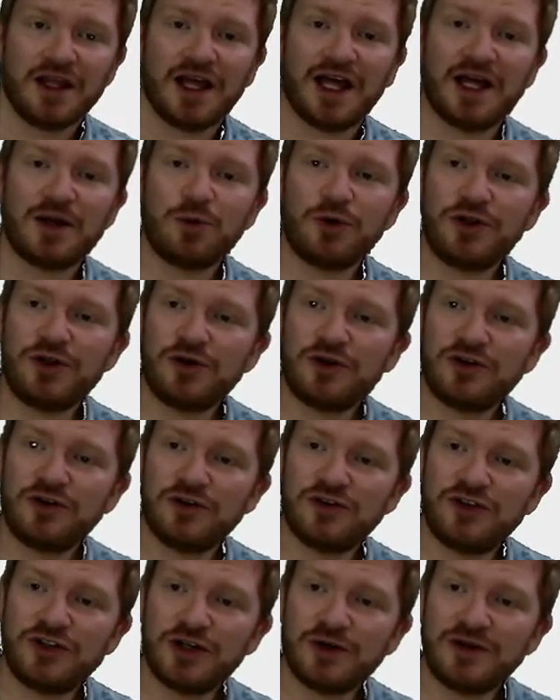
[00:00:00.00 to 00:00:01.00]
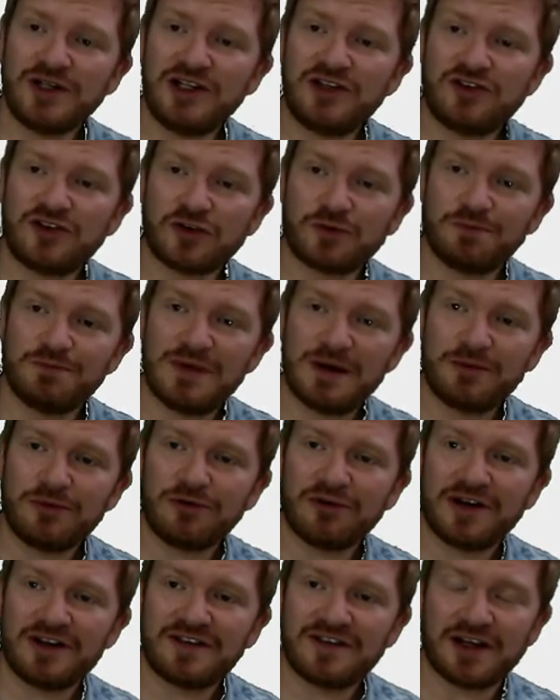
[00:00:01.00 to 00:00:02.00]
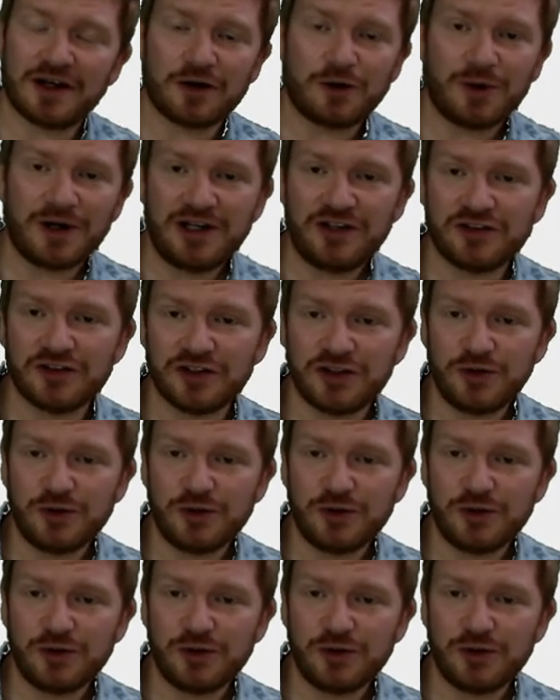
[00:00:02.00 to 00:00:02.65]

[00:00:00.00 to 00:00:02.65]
And what you can do is you don't need to just memorize that equation.